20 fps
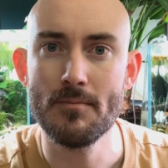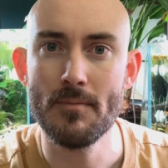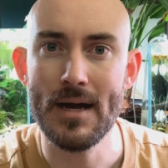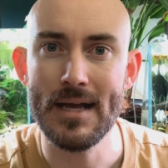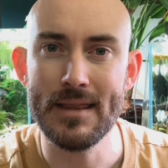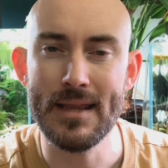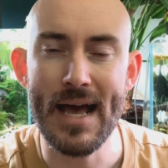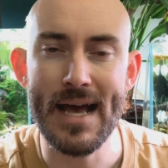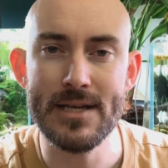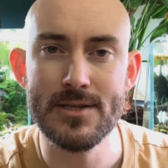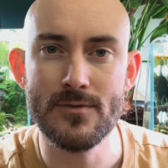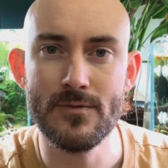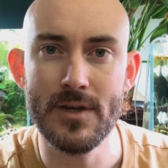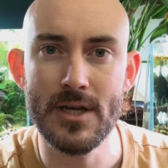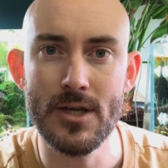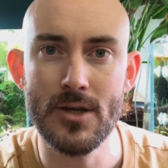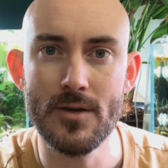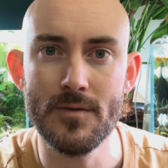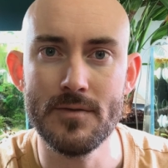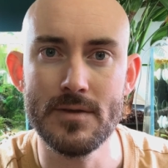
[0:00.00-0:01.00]
my last
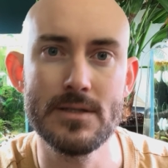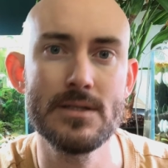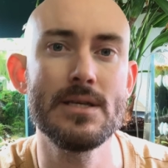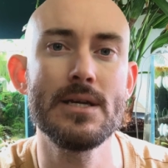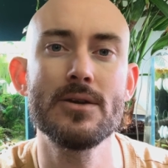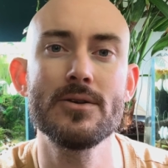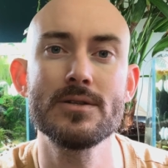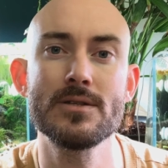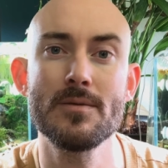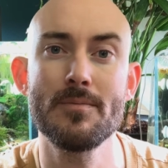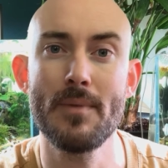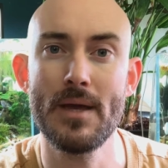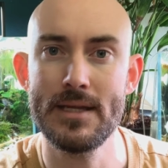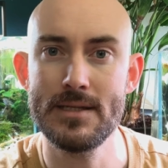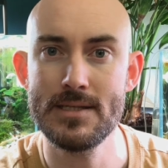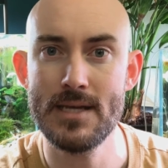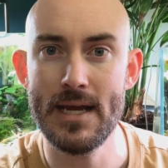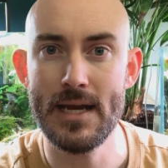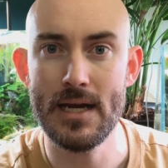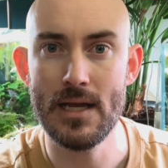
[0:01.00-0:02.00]
video of the secrets of
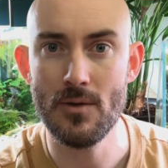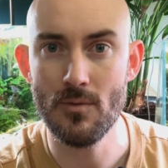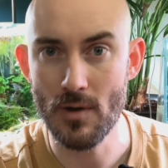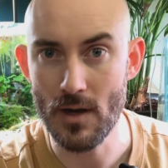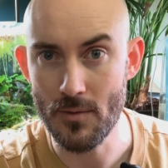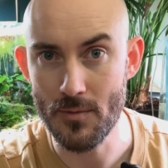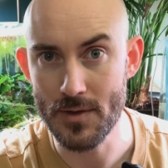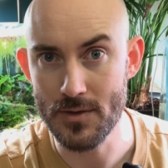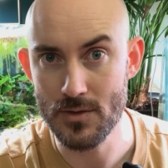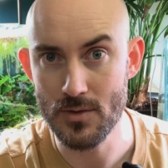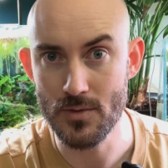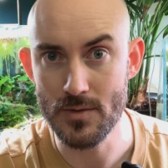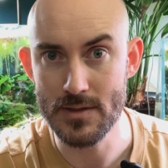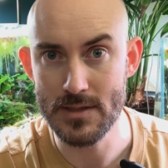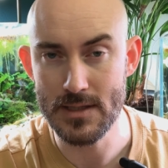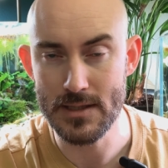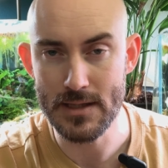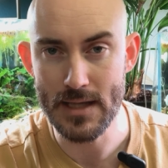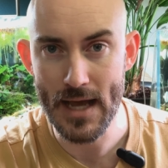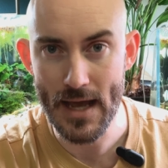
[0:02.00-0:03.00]
maintaining, where I went through and
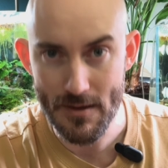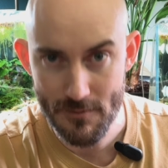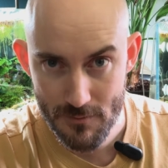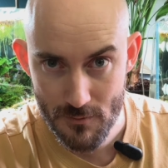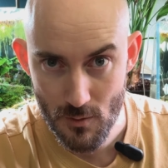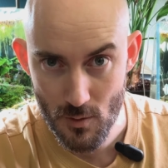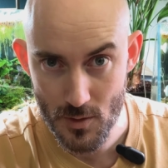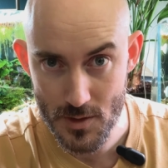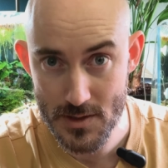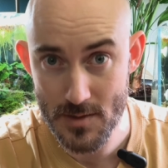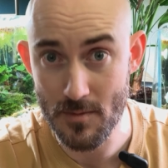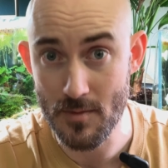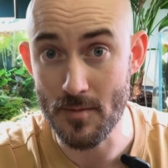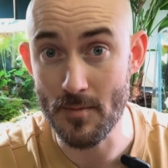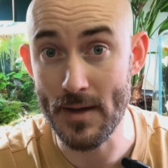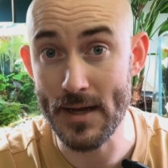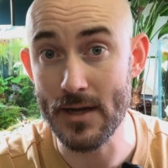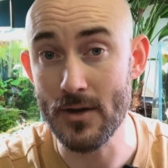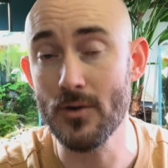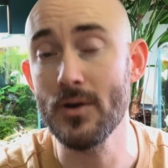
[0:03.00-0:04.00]
did that for some of
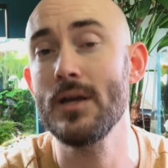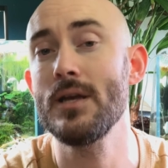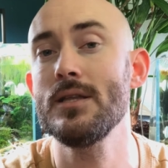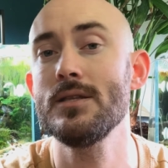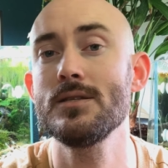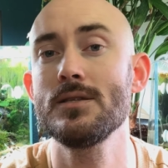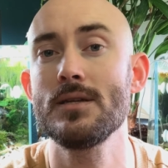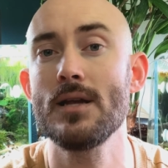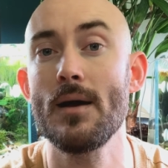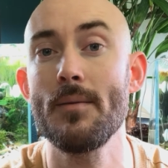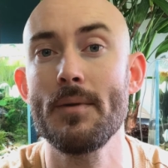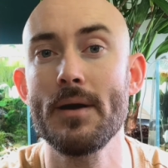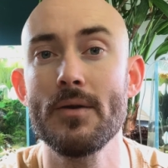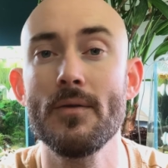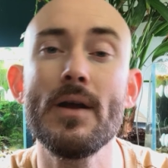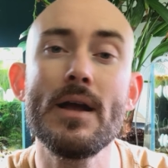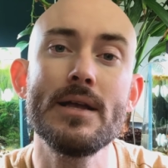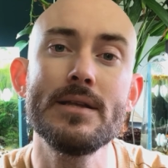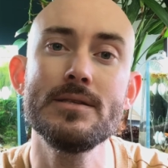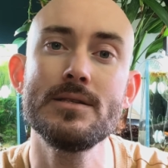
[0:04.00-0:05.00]
my greens, not my
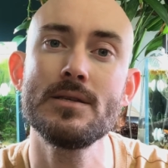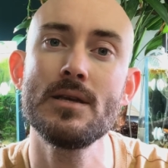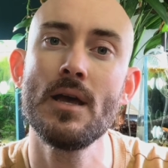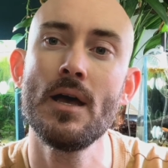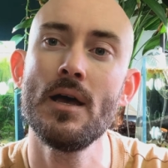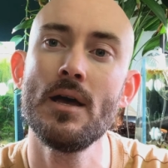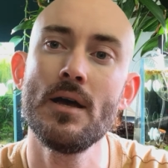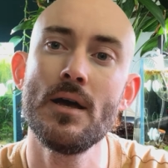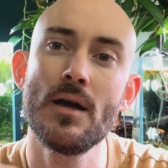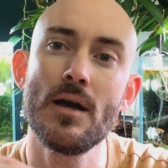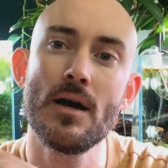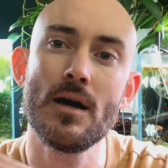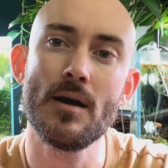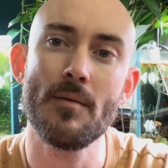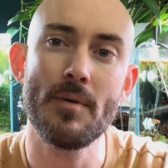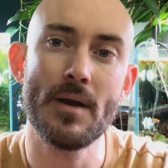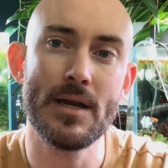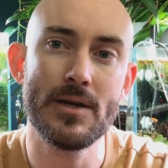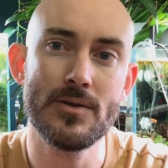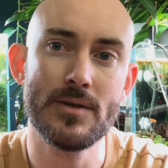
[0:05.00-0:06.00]
reds.
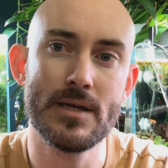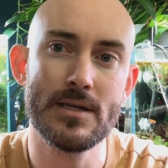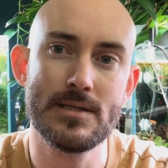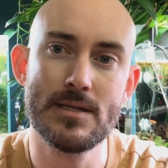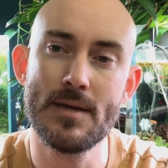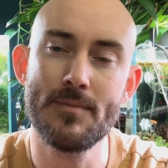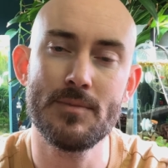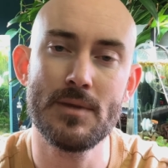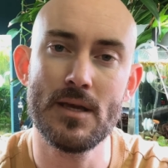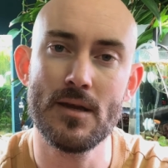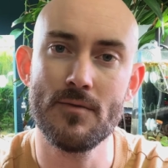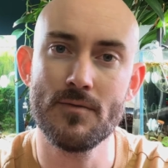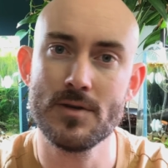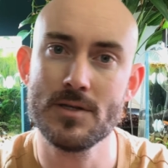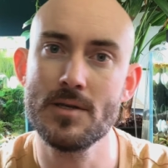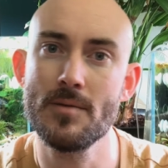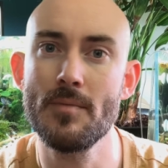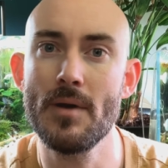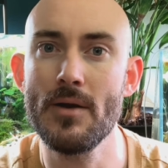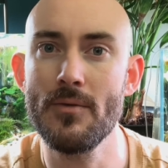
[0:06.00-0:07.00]
But I do that same thing for
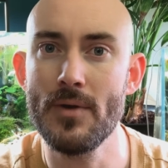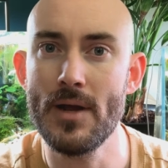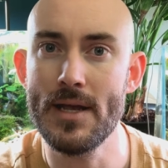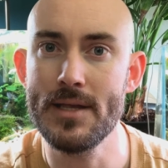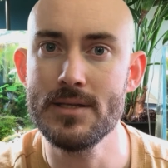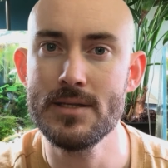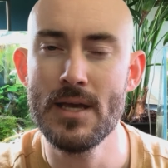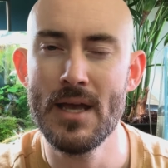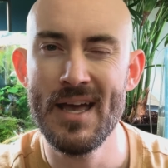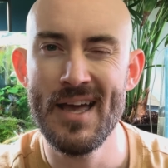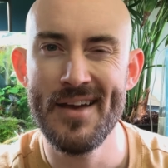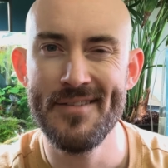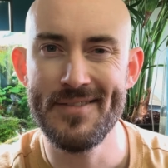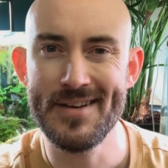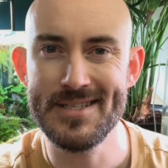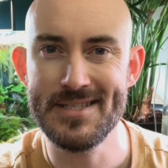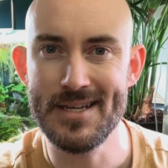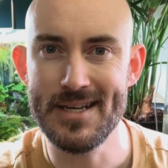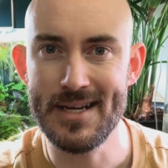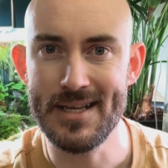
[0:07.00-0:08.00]
some of my reds. If I
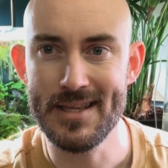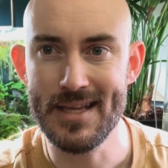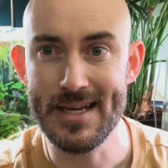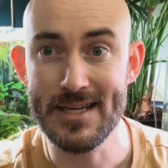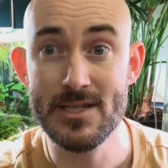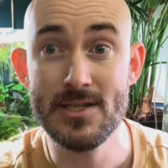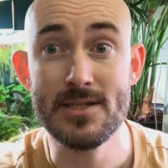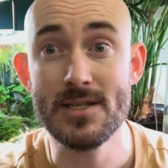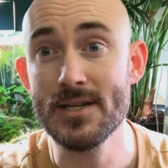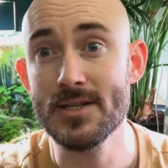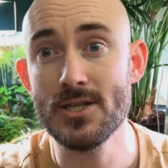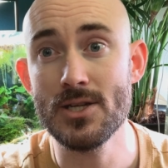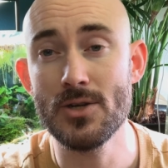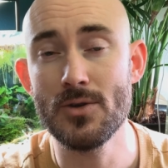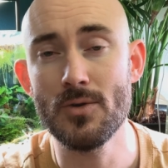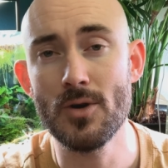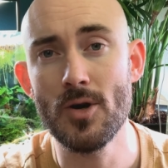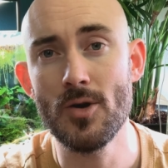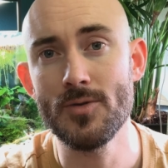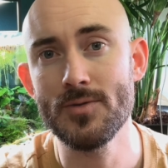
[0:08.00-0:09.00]
see any like stunted
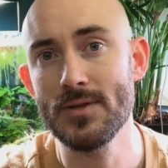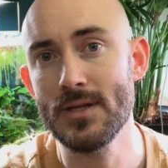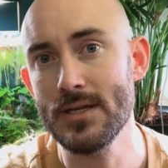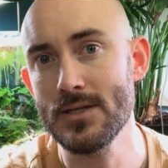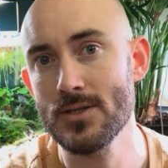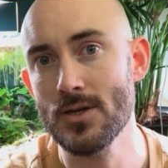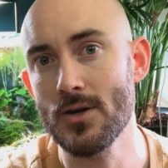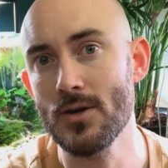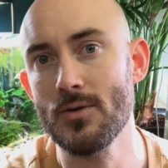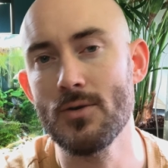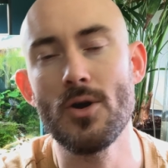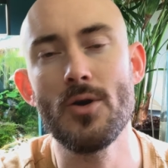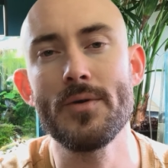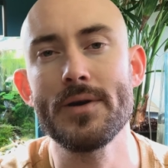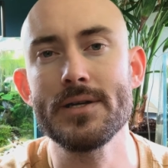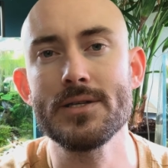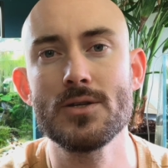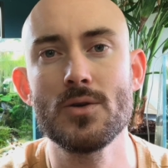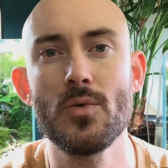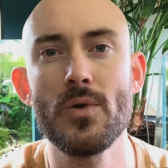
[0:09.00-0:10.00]
growth, things aren't growing
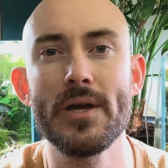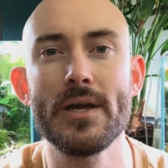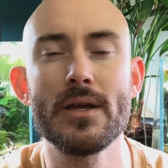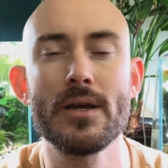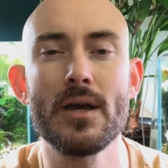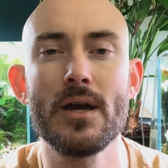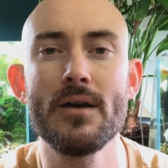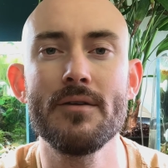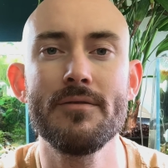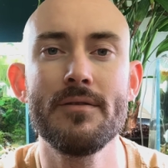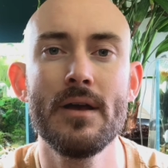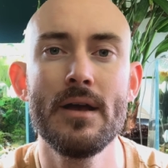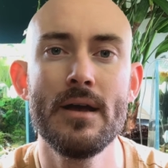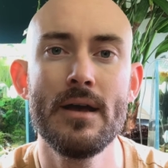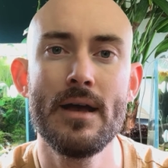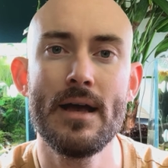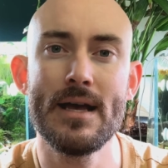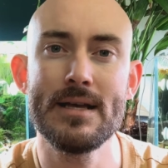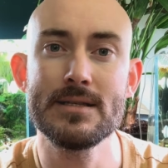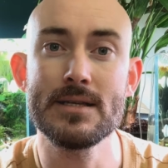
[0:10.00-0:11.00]
as quick enough
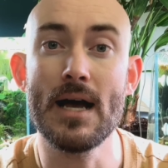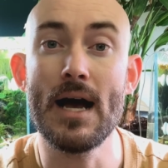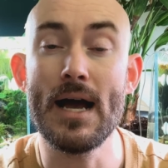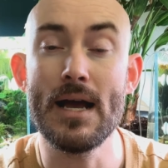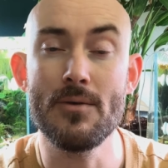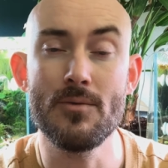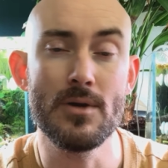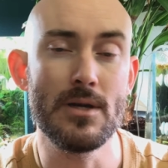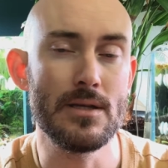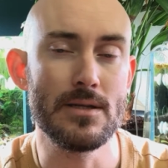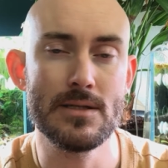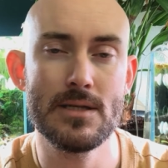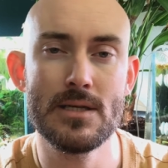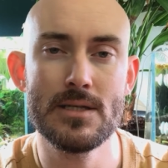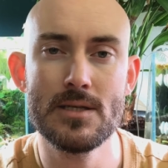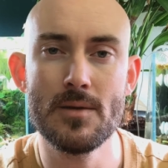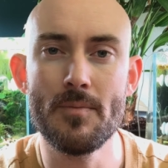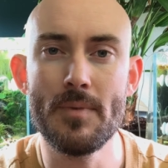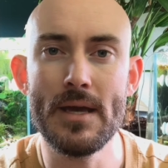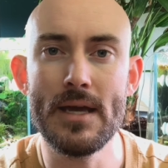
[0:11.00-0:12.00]
as I would
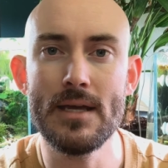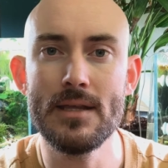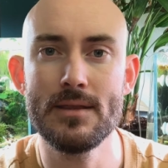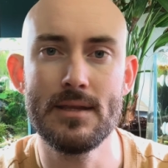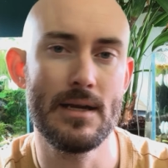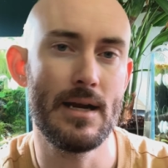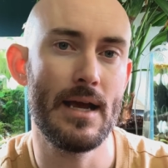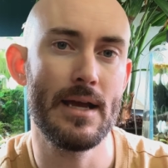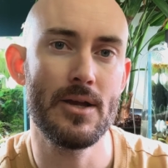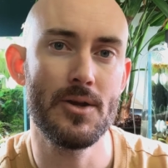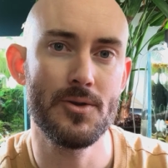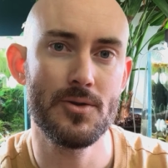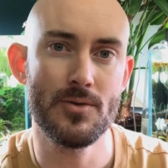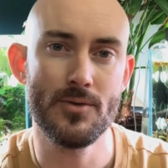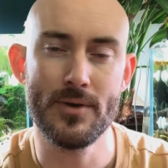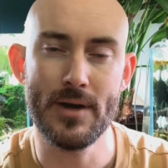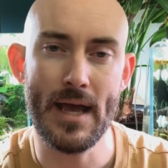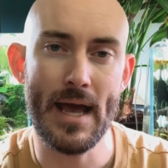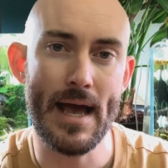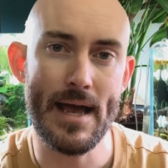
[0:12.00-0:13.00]
anticipate, then I go through
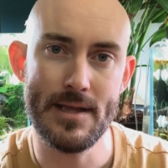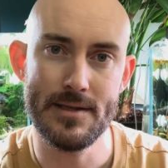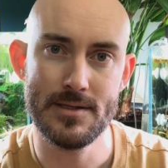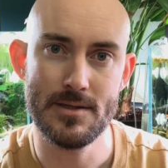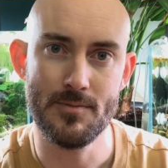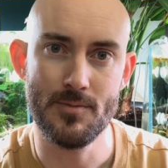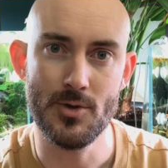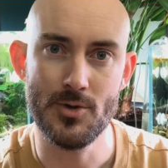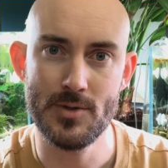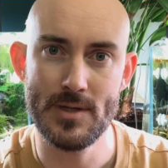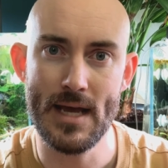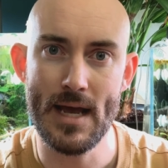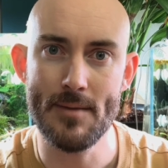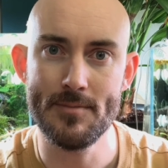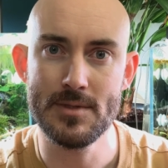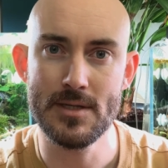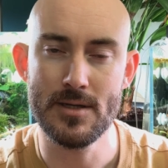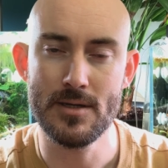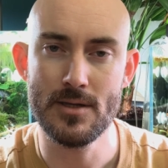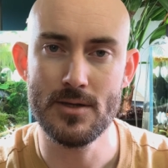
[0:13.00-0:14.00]
and add some root
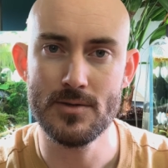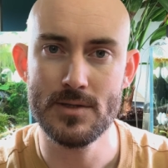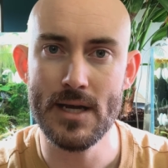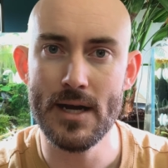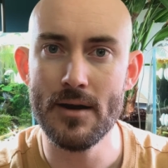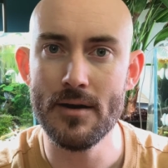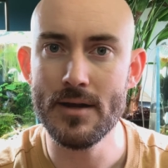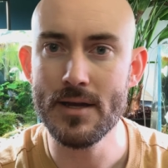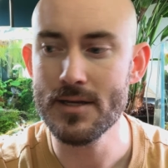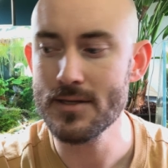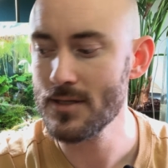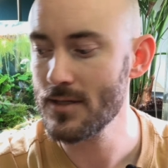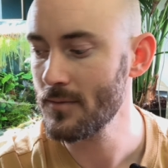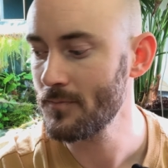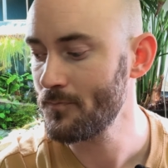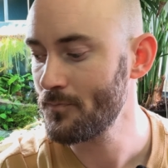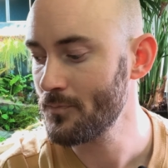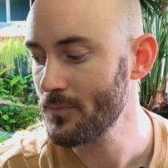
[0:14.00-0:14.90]
tabs into those areas.